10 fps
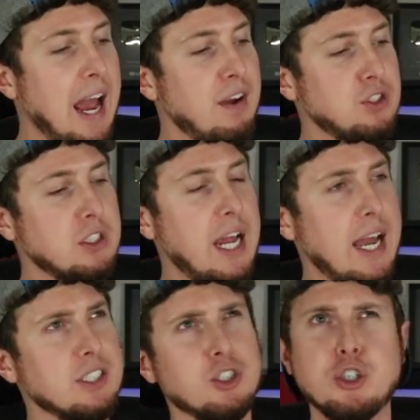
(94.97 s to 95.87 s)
after taxes,